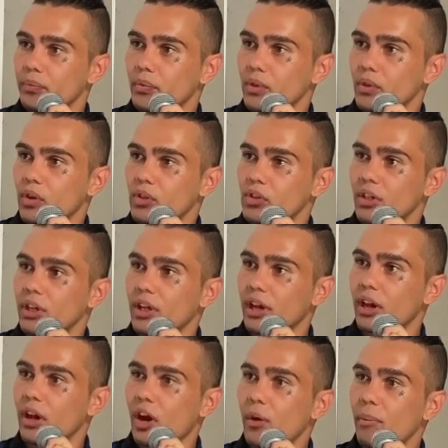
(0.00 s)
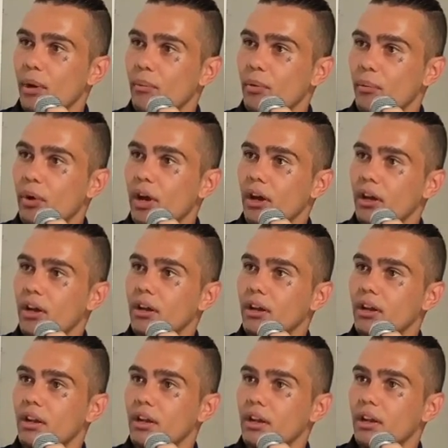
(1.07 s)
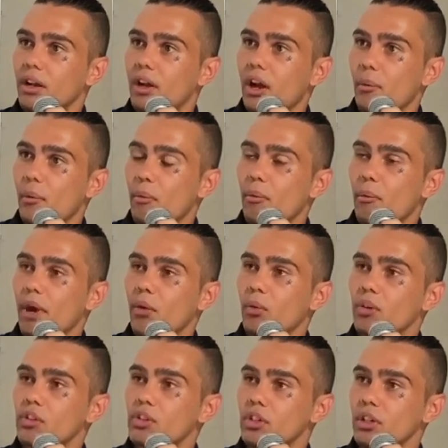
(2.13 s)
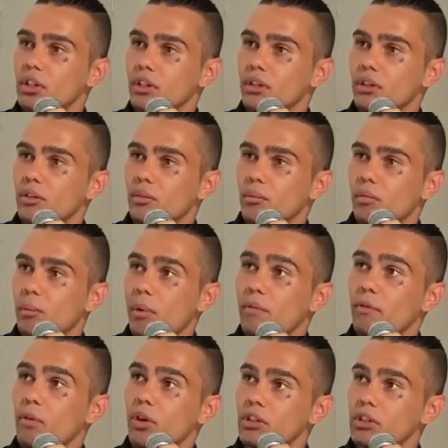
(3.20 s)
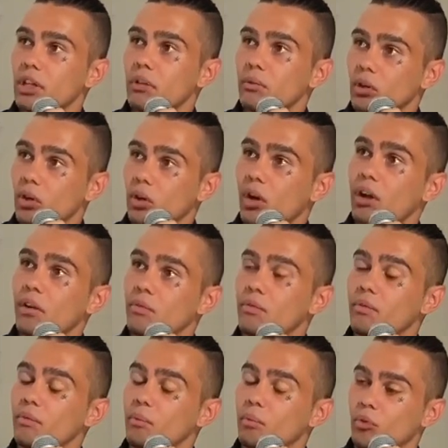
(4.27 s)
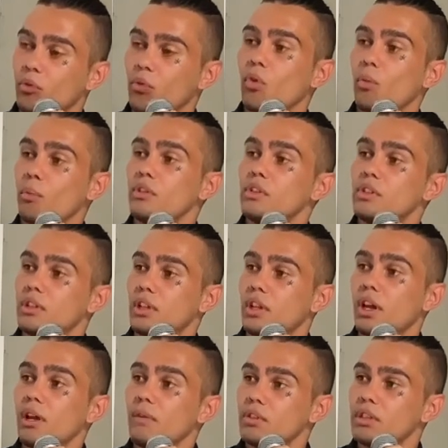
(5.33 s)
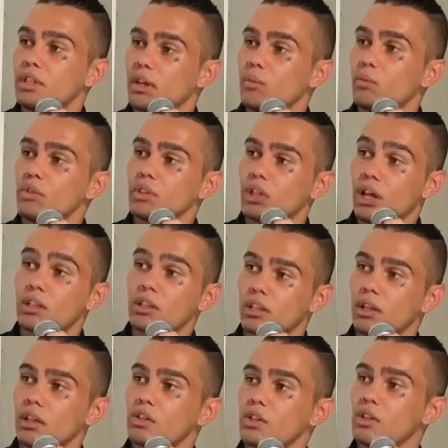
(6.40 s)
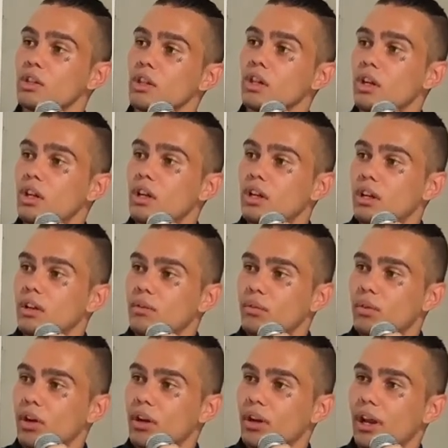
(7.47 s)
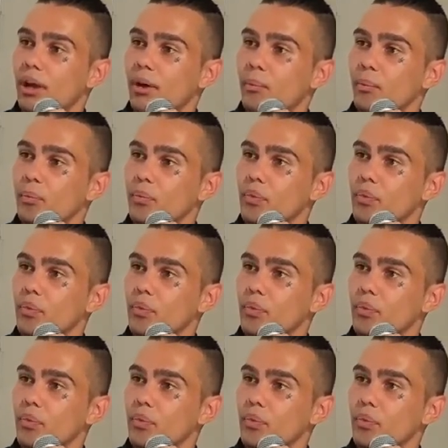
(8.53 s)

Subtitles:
cause I remember back watching my first ever live performance that I ever seen was Last Connection. Yeah. Fucking,